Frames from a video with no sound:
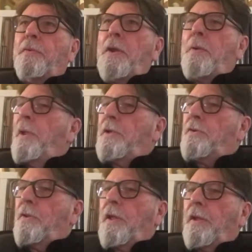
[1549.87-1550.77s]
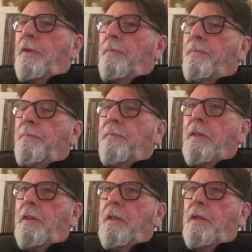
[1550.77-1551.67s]
3 weeks, I think.
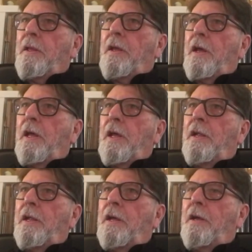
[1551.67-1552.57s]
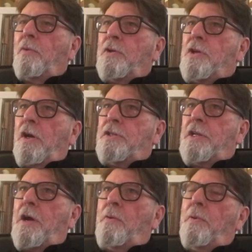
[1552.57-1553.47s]
And we started
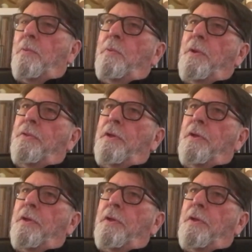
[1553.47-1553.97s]
out, we were